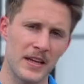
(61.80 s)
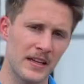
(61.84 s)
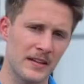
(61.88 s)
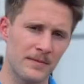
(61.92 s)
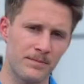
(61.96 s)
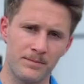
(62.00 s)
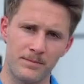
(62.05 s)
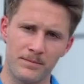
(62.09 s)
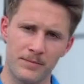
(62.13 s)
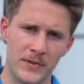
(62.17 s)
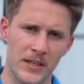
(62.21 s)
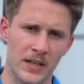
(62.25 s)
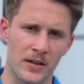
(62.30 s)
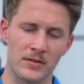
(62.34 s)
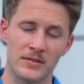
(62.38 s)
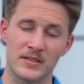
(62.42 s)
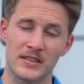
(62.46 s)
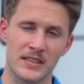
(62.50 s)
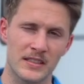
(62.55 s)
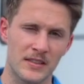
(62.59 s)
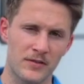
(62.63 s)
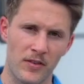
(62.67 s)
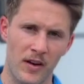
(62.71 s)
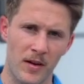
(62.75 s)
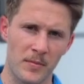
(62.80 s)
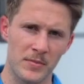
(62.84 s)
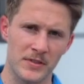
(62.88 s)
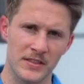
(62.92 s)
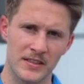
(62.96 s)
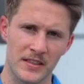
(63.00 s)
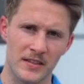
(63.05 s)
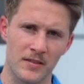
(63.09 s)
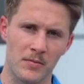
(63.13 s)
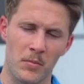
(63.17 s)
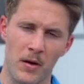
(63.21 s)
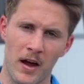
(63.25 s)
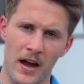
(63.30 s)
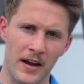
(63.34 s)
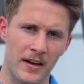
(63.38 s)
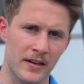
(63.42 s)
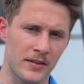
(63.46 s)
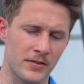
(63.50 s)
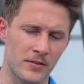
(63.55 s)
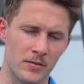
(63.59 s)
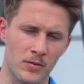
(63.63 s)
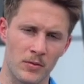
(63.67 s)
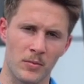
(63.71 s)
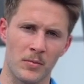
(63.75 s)
big you know 65% of
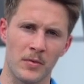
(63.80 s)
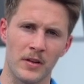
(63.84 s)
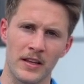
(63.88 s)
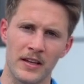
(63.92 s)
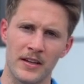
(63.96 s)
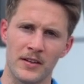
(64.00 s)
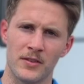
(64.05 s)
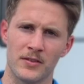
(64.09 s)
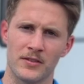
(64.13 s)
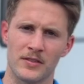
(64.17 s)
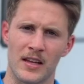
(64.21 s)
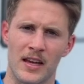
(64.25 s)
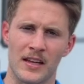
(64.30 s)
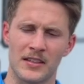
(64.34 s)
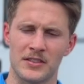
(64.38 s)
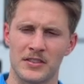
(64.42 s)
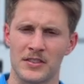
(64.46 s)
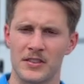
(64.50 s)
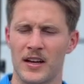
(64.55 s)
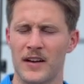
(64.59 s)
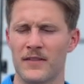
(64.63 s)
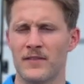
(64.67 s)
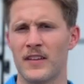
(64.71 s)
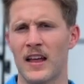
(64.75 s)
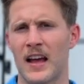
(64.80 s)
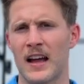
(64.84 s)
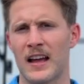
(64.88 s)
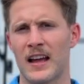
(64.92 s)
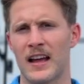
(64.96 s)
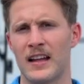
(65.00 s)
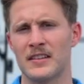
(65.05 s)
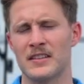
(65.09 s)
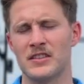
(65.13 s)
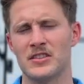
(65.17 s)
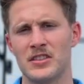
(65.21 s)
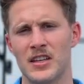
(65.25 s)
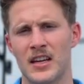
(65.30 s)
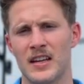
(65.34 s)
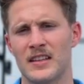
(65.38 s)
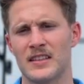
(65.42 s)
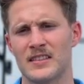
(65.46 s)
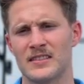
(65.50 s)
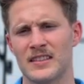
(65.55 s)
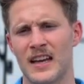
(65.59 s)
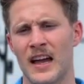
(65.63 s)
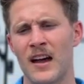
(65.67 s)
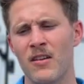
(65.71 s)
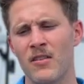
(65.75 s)
buyers who were millennials last year have not got to check
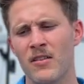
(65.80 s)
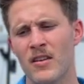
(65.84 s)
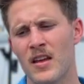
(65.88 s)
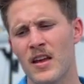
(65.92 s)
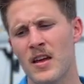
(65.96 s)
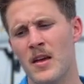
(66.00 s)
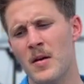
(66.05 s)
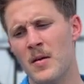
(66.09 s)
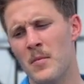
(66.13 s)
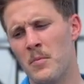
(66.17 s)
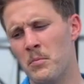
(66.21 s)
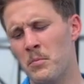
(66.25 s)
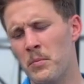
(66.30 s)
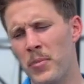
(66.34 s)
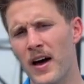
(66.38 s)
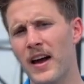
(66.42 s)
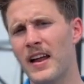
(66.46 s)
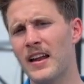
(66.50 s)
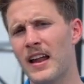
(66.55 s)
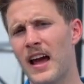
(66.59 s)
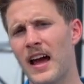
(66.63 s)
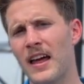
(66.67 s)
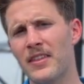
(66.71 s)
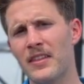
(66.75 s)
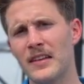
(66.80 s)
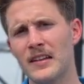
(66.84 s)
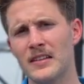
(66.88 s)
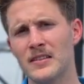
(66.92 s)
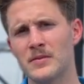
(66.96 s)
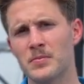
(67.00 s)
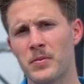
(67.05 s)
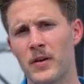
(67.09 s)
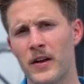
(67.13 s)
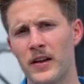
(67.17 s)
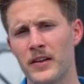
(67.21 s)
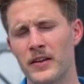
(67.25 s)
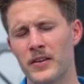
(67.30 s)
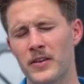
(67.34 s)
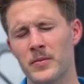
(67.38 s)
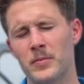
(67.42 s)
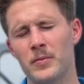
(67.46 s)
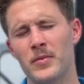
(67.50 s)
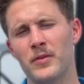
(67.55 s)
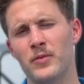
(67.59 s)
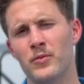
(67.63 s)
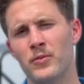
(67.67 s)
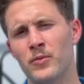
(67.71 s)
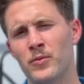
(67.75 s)
this out. But I think this product
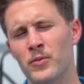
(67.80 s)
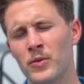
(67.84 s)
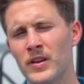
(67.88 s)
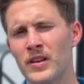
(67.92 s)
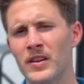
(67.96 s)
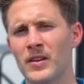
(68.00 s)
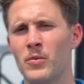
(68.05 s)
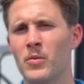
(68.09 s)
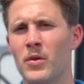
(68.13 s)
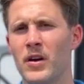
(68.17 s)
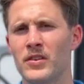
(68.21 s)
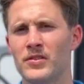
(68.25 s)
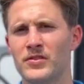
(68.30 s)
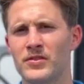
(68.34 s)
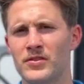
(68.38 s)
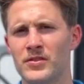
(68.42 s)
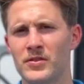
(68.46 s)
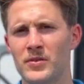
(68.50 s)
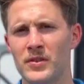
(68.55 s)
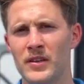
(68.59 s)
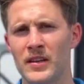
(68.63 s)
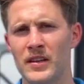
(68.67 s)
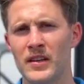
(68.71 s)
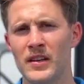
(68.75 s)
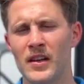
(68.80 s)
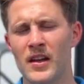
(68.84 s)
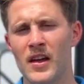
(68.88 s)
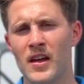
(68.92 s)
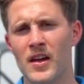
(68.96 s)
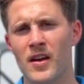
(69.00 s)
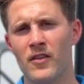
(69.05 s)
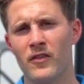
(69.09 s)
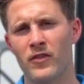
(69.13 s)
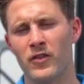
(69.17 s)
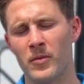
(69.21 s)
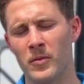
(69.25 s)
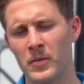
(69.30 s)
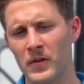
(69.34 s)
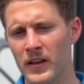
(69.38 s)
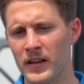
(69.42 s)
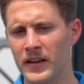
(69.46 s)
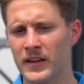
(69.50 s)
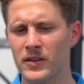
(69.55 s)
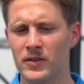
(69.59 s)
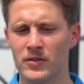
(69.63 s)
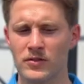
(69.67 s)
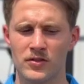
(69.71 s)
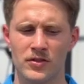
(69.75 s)
could be really well suited for
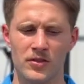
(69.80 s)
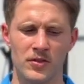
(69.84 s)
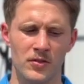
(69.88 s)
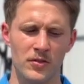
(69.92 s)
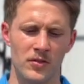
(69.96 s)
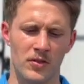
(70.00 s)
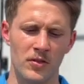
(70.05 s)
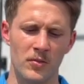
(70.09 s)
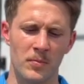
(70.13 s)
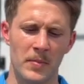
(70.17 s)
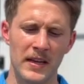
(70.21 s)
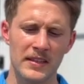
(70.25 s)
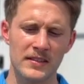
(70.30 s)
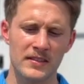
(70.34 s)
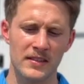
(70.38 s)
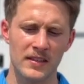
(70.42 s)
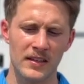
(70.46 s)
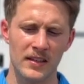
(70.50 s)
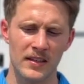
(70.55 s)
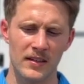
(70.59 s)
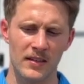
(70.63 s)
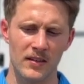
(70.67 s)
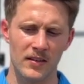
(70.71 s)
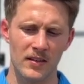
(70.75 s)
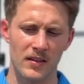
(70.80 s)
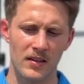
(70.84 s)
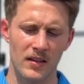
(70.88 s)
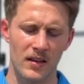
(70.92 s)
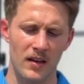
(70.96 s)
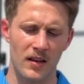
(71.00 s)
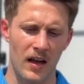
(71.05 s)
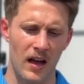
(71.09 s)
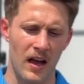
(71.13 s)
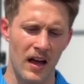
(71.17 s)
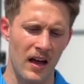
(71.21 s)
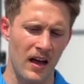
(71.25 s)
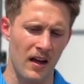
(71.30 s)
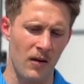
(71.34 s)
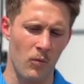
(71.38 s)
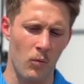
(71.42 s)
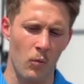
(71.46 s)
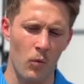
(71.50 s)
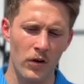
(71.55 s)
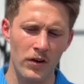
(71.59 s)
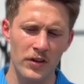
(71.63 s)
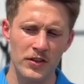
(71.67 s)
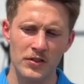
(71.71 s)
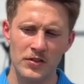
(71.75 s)
millennials who, who basically uh,
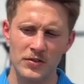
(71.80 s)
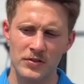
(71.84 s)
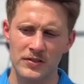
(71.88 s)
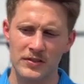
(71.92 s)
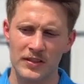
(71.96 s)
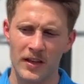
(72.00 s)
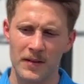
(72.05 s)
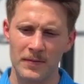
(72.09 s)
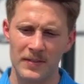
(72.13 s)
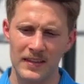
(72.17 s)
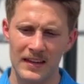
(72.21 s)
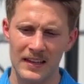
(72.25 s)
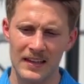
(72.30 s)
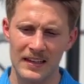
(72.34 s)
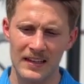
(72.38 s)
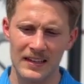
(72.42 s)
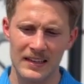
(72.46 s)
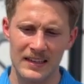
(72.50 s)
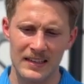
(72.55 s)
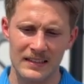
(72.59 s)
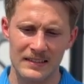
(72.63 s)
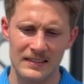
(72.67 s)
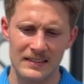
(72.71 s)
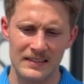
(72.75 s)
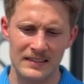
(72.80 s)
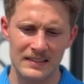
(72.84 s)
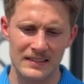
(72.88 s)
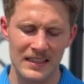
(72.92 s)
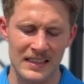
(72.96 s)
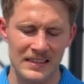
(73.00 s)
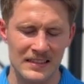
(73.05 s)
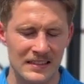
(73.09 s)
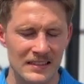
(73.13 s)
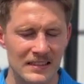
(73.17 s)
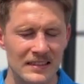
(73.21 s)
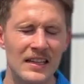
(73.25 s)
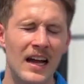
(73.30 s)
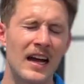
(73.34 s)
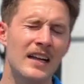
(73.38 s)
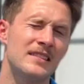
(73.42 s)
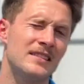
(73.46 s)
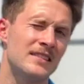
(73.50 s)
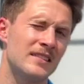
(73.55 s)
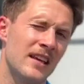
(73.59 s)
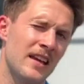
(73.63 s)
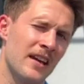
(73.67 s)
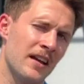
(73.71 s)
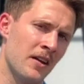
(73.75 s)
want to do something that's
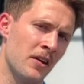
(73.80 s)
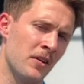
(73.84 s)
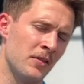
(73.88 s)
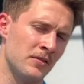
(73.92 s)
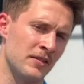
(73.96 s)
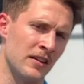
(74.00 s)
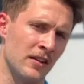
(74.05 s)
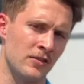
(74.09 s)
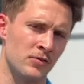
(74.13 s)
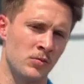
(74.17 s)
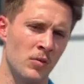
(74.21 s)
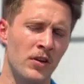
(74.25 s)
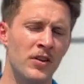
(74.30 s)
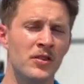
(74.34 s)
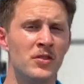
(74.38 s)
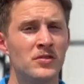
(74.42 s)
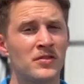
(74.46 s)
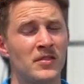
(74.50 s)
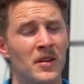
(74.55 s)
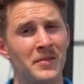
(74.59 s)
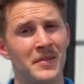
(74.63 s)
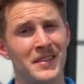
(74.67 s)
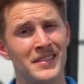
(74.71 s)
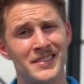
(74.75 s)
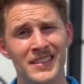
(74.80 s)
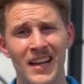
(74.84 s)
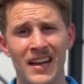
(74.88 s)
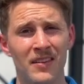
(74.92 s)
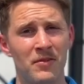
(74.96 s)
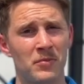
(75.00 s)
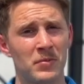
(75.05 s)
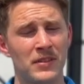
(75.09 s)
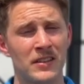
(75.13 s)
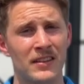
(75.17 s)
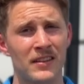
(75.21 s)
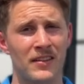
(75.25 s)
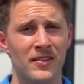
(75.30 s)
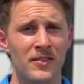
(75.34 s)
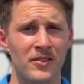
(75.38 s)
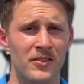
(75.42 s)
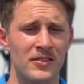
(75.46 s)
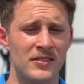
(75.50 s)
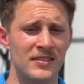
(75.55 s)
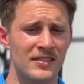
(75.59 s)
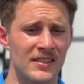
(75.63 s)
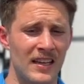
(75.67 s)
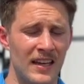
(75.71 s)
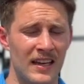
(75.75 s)
not staying at hotels, want to do something that's not even
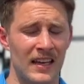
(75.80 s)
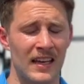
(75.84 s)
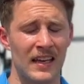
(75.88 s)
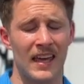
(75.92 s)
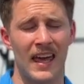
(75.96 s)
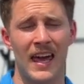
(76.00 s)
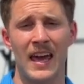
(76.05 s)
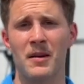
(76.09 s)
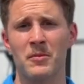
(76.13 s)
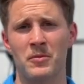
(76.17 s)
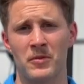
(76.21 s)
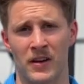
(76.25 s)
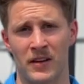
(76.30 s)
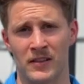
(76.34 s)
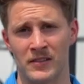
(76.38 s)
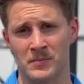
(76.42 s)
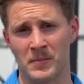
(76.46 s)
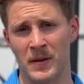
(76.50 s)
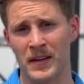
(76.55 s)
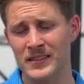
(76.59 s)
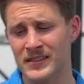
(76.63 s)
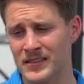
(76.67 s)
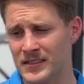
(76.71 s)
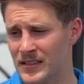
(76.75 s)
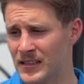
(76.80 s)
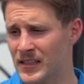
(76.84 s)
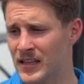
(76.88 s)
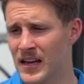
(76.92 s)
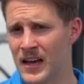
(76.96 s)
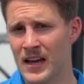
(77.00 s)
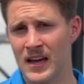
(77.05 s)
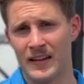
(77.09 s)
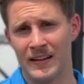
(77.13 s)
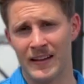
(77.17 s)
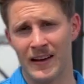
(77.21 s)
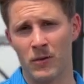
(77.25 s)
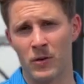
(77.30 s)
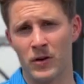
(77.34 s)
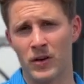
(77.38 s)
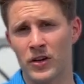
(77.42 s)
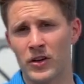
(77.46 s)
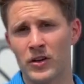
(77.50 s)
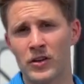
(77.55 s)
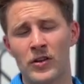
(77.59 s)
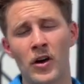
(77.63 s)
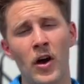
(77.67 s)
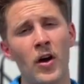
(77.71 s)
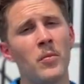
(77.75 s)
particularly staying at campgrounds. Basically, they want
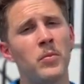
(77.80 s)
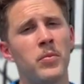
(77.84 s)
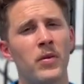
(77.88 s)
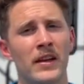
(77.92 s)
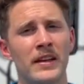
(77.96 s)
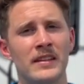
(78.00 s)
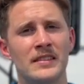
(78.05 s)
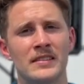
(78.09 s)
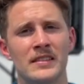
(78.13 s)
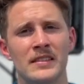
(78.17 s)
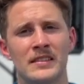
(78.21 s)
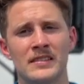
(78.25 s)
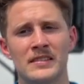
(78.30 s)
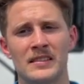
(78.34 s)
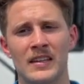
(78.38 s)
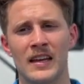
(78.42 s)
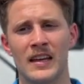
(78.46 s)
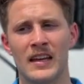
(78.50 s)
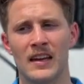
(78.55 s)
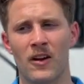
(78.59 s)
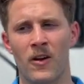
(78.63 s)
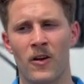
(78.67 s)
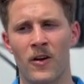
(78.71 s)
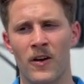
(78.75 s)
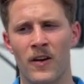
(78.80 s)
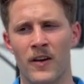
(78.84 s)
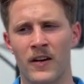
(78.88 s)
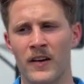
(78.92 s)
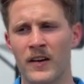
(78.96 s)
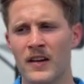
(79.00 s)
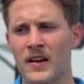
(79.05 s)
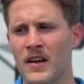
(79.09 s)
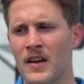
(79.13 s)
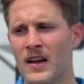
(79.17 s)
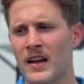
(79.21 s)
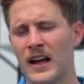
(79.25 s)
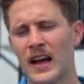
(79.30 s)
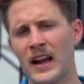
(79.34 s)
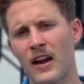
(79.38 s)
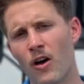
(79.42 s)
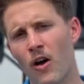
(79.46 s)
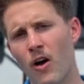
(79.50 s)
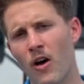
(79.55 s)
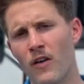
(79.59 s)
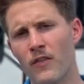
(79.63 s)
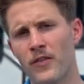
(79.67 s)
to go places that are kind of